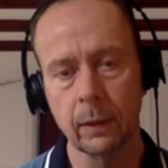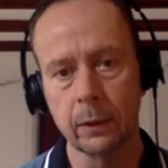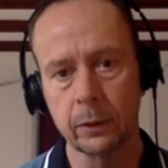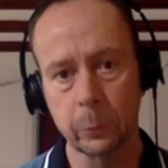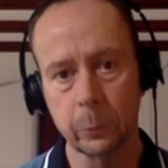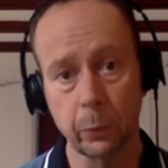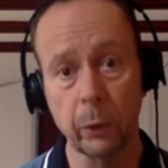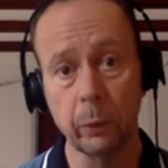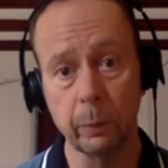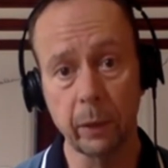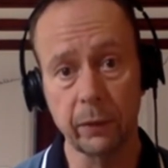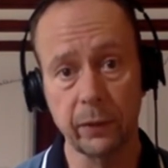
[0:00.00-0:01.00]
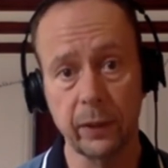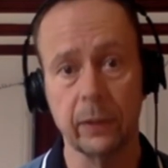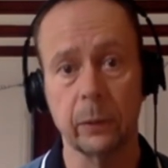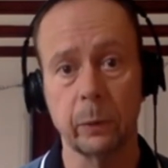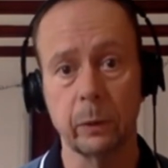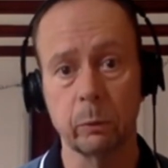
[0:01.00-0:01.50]
So although we might think
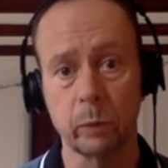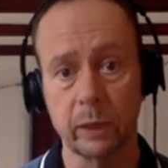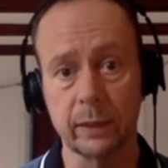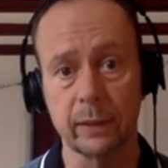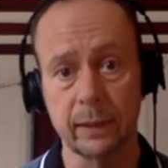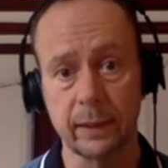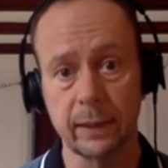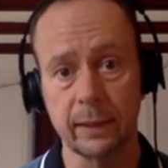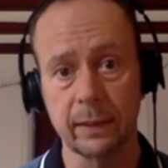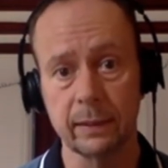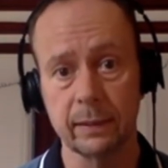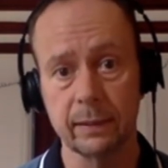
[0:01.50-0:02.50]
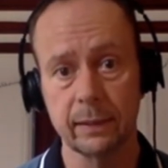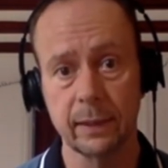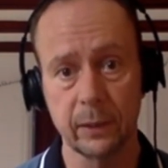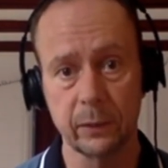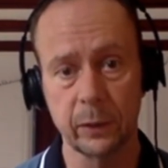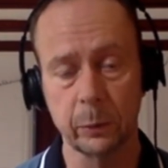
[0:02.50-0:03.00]
that we're reasoning
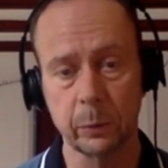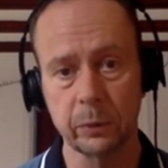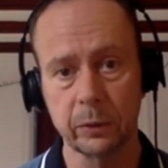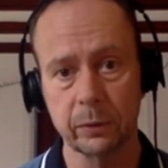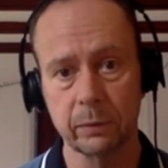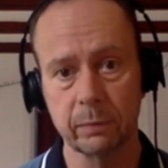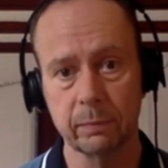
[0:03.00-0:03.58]
individuals,